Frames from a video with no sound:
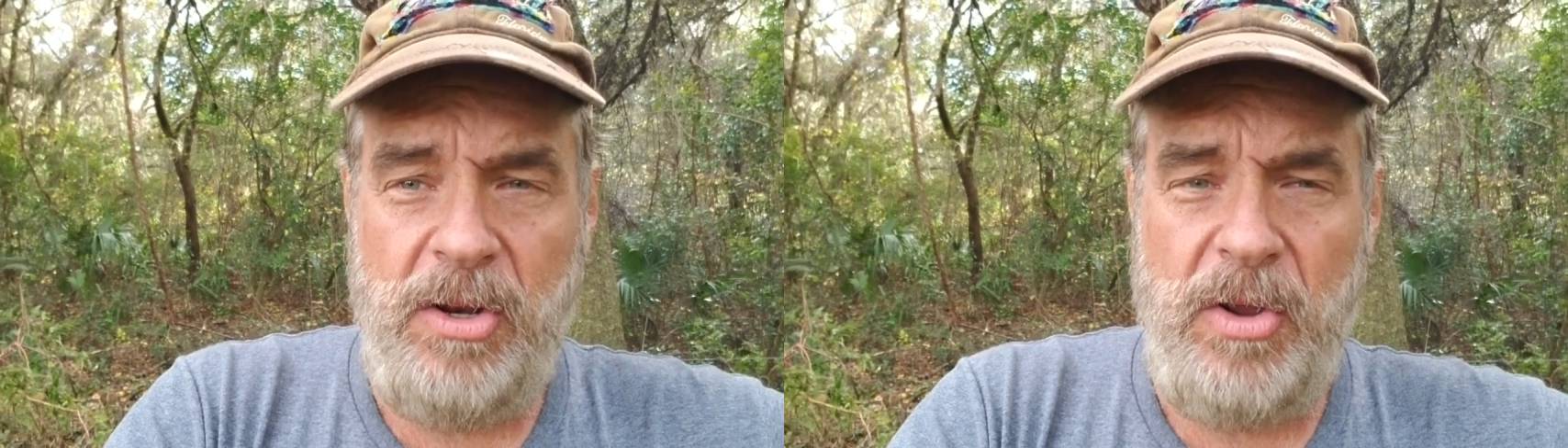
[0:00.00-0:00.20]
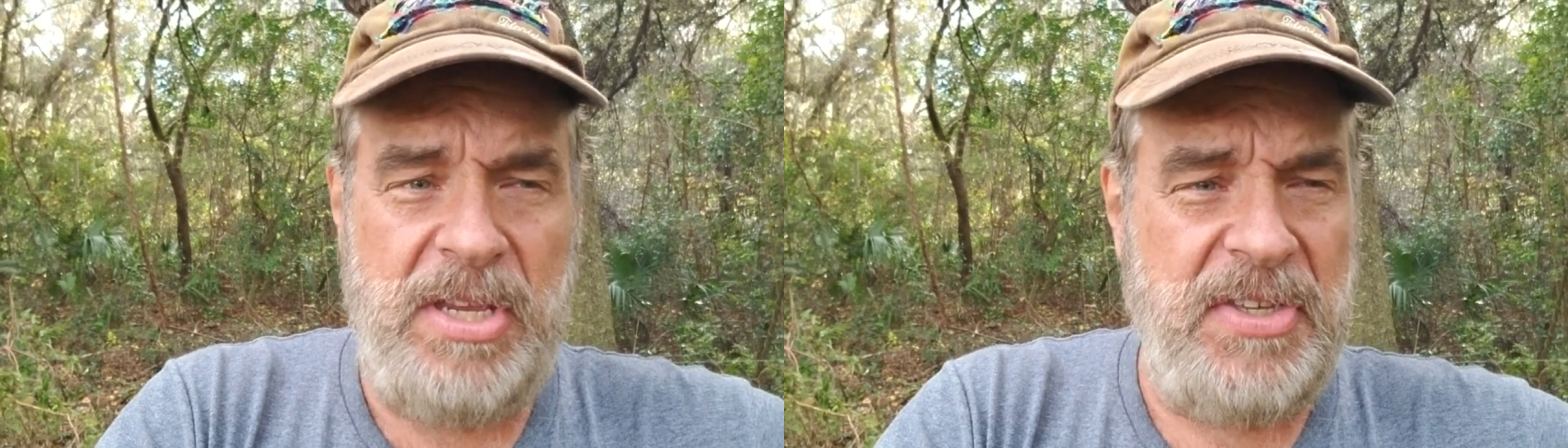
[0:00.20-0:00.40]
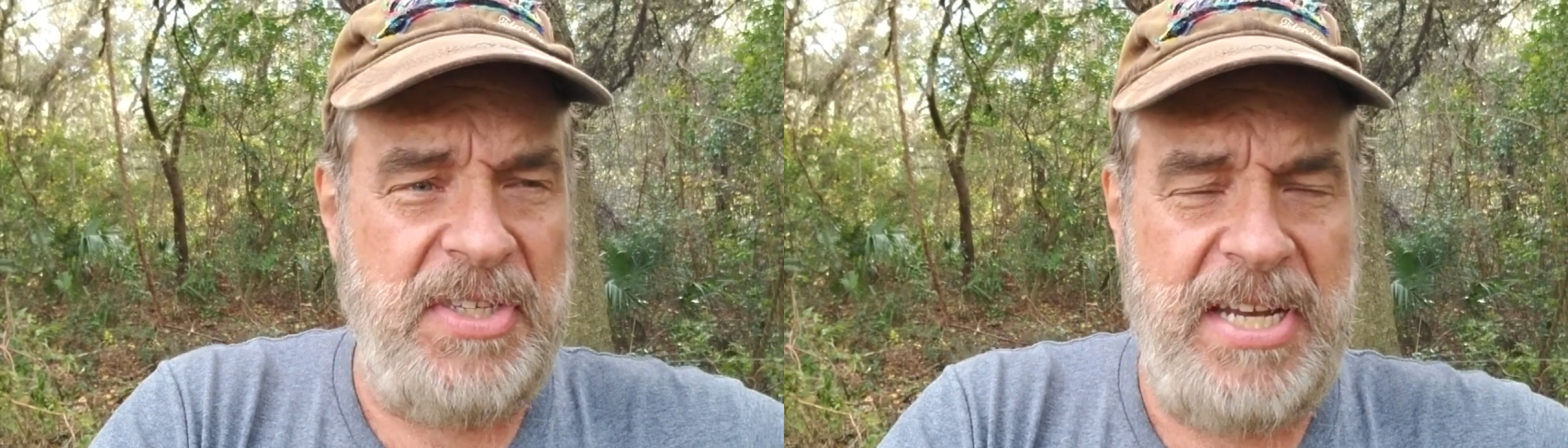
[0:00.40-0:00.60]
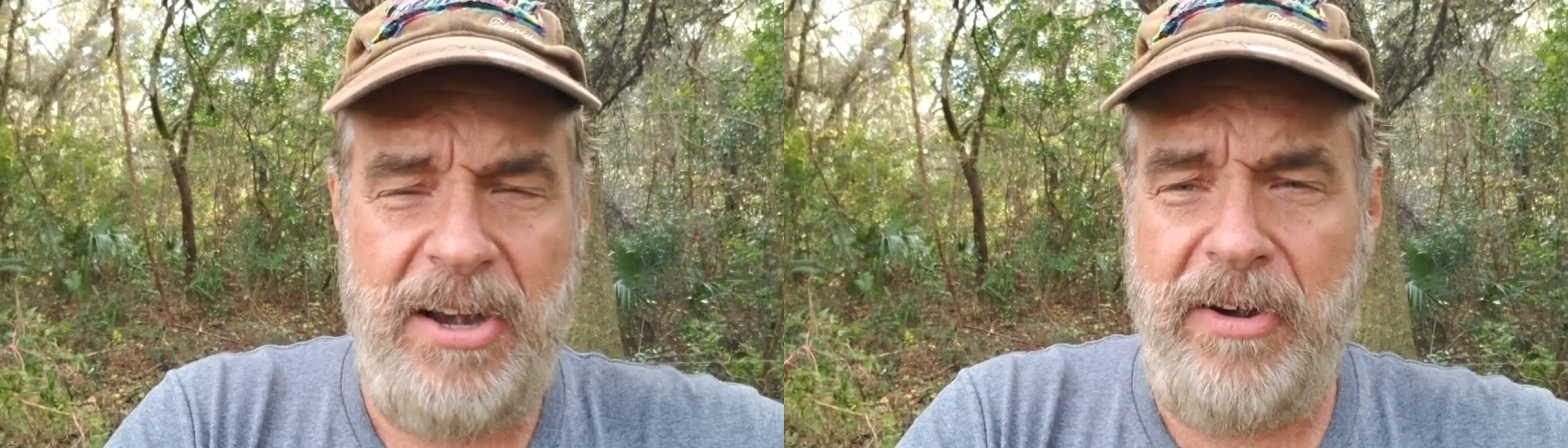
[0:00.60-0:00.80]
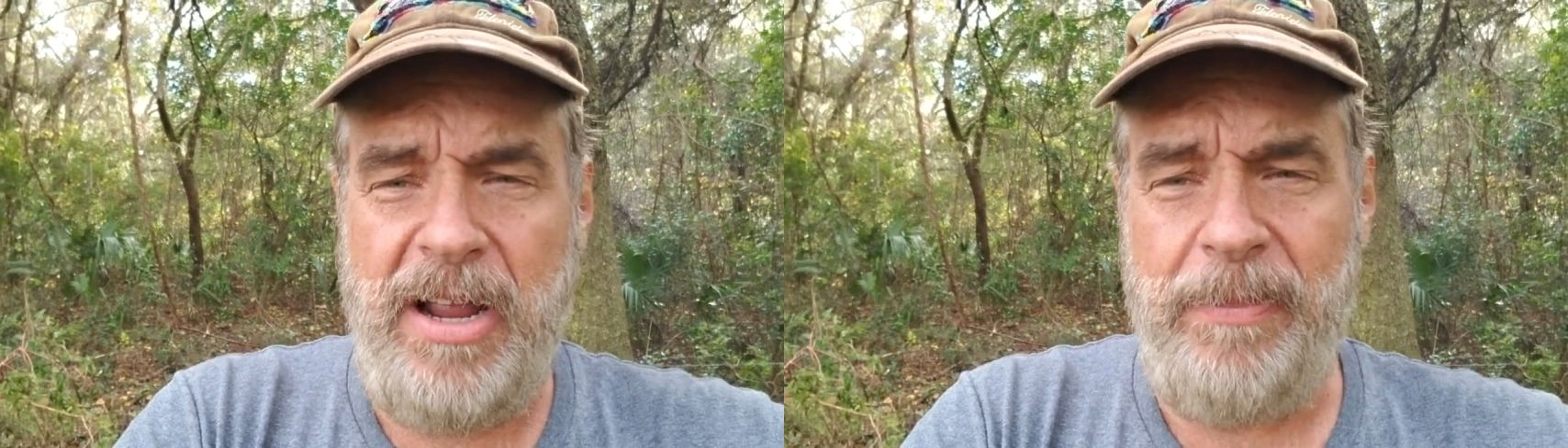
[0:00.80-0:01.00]
you know, he's
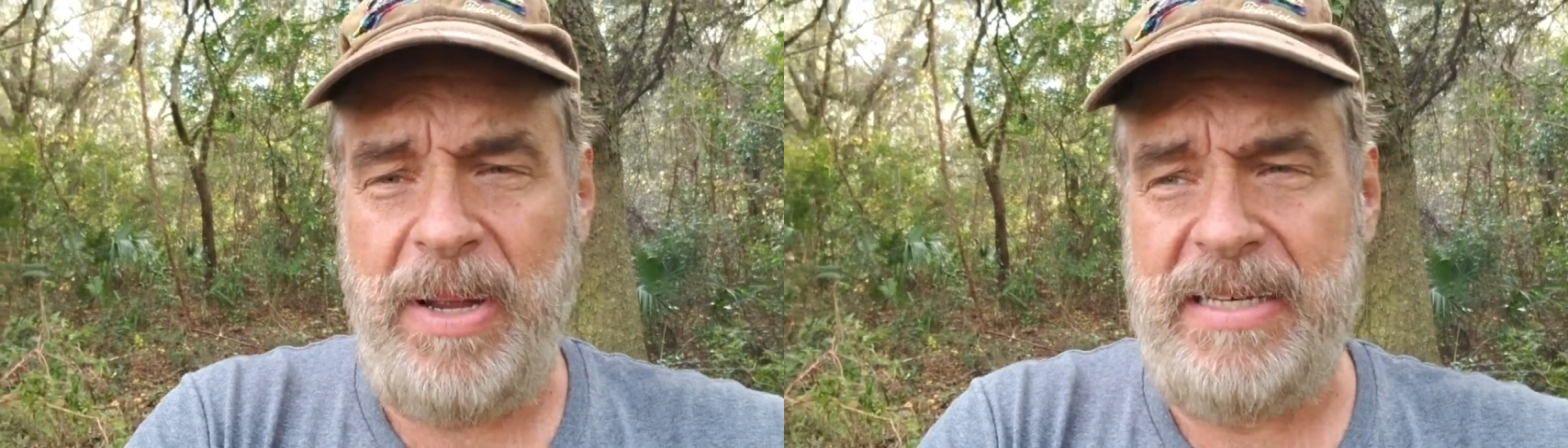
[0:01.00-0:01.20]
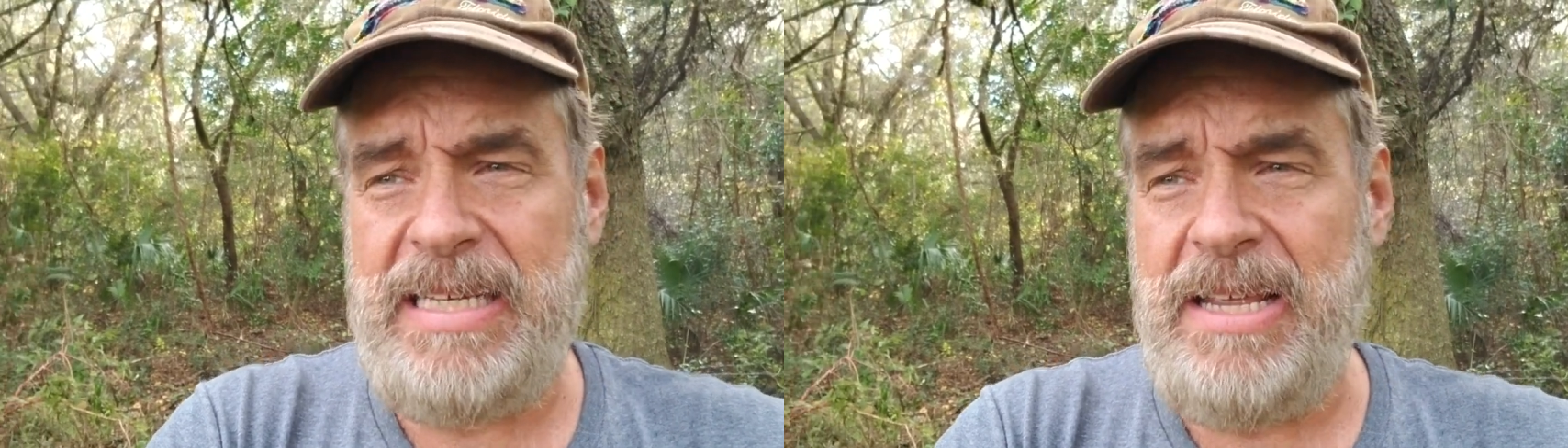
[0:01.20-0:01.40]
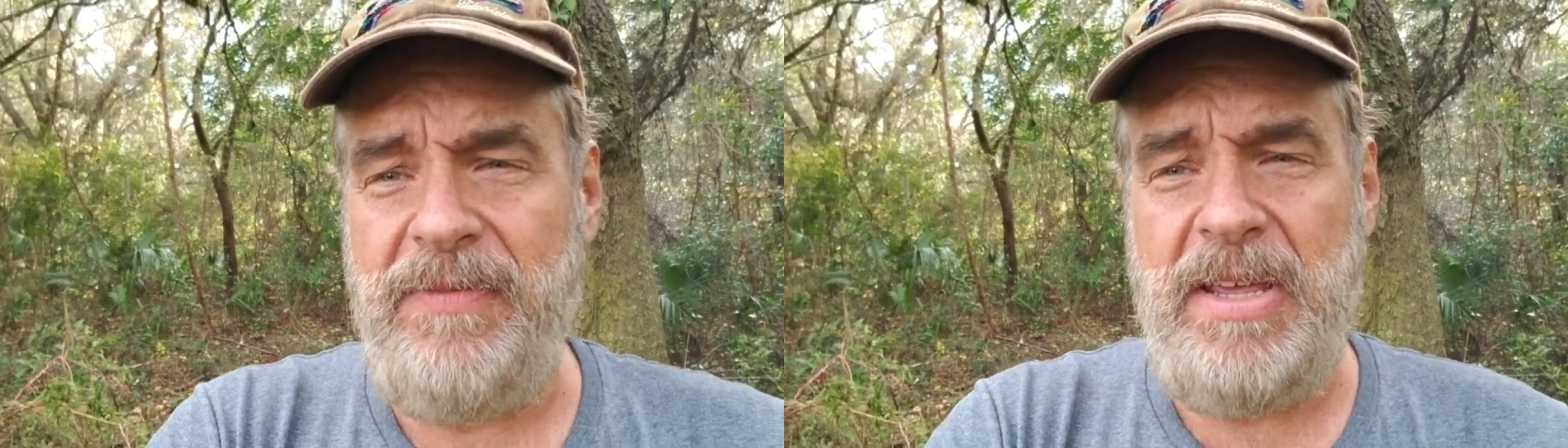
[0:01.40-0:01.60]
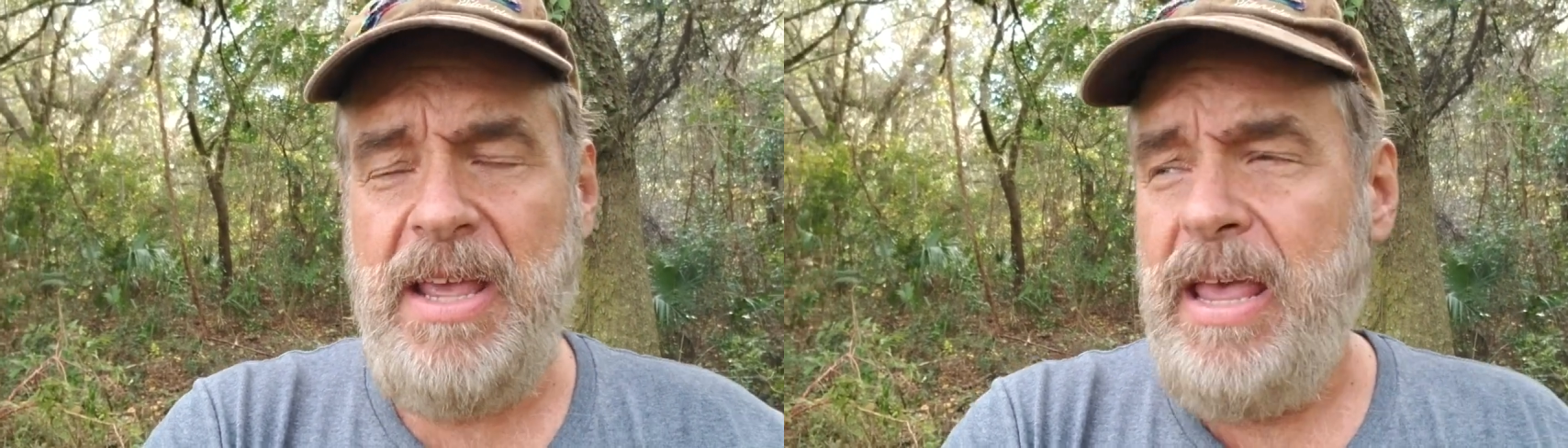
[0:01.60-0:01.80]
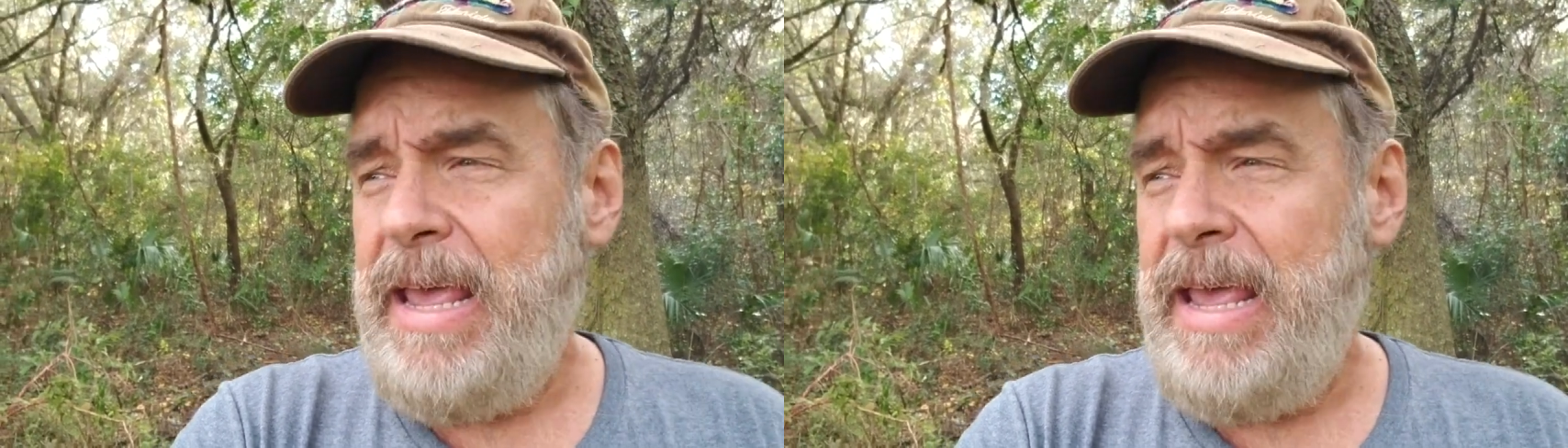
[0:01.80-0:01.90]
tearing up on TV,